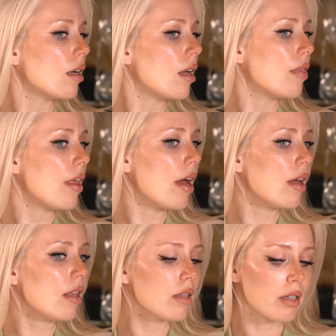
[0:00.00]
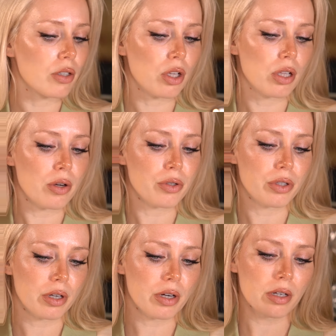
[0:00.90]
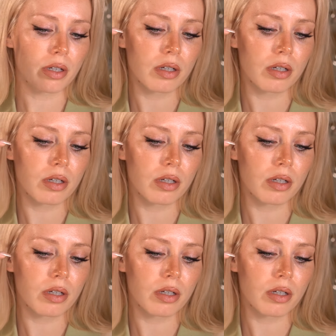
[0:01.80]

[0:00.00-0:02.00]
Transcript: And that looks closer.